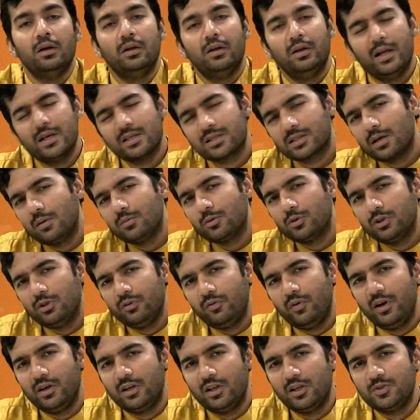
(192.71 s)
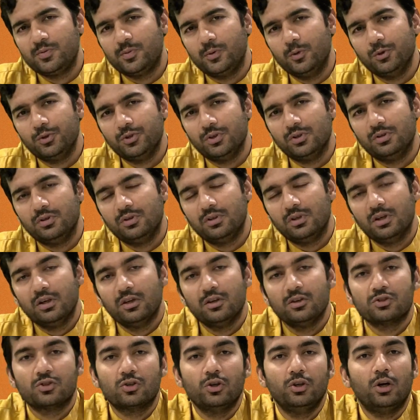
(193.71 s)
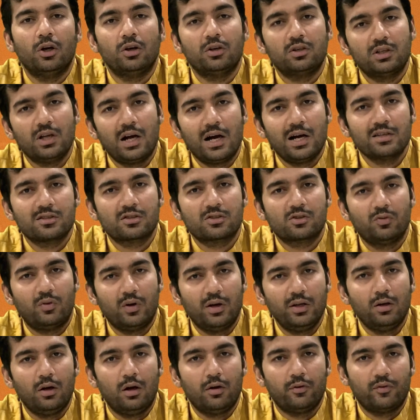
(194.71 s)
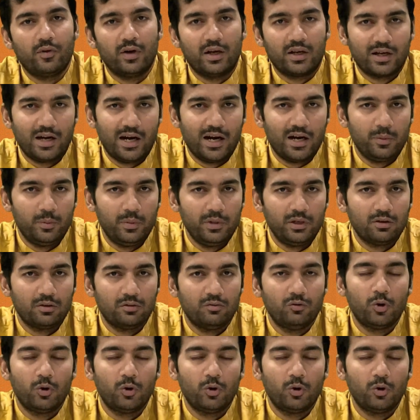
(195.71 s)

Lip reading: Let's come to the weightage portion. So your task 1 of academic